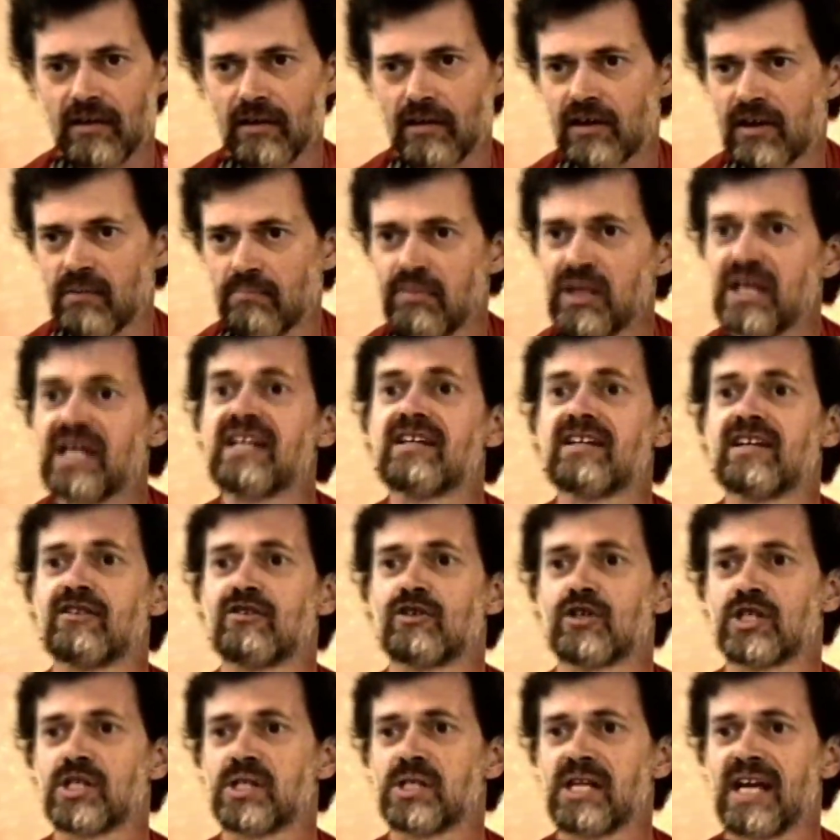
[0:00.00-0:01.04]
complete
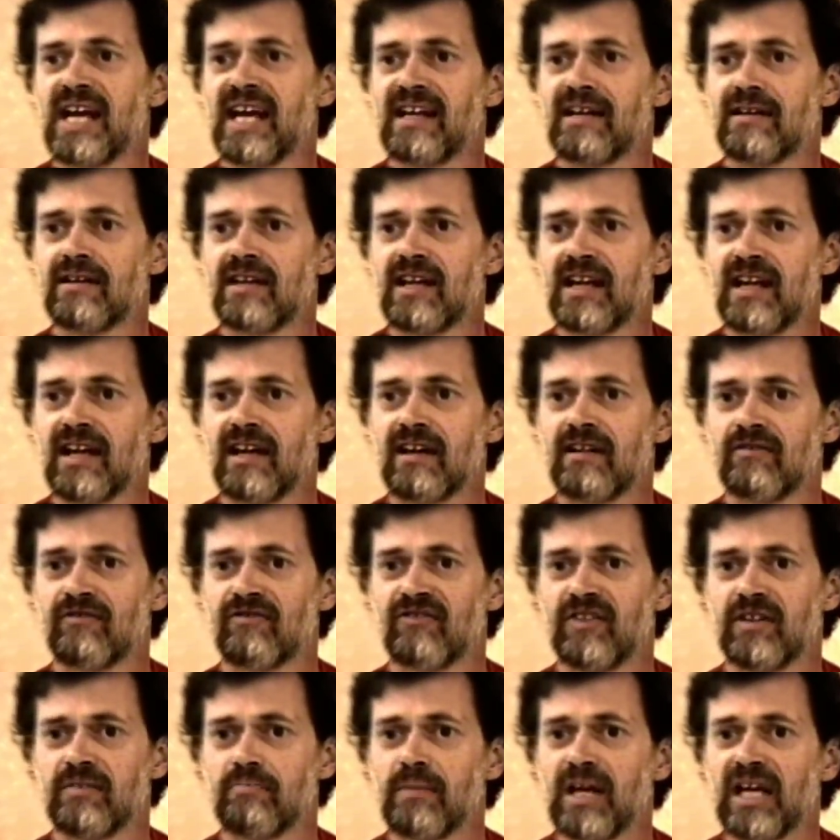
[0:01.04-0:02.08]
understanding of
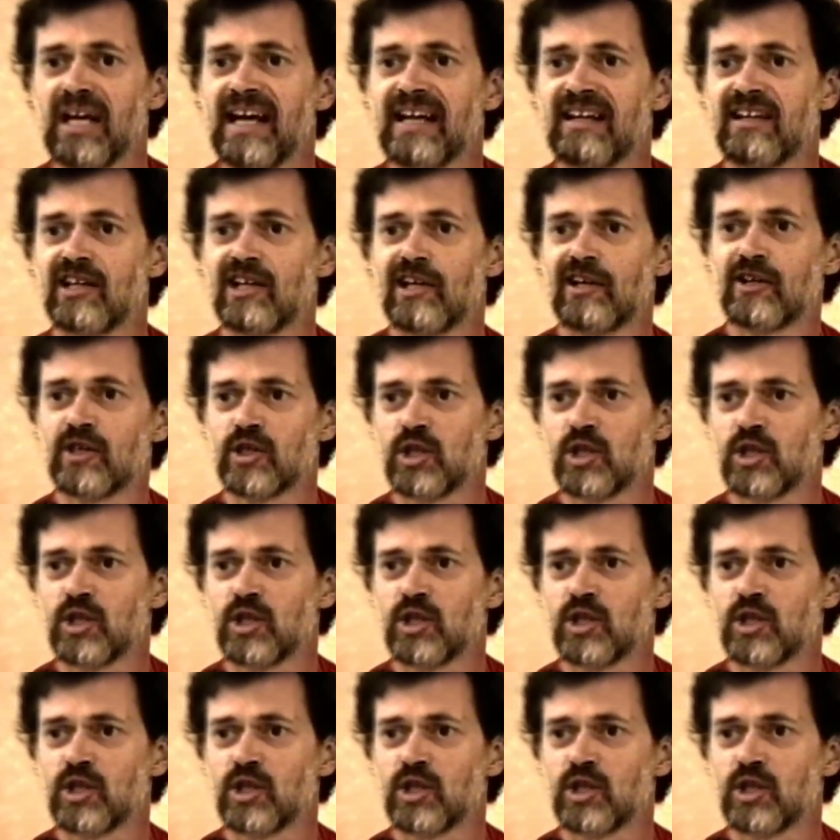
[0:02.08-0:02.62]
the molecular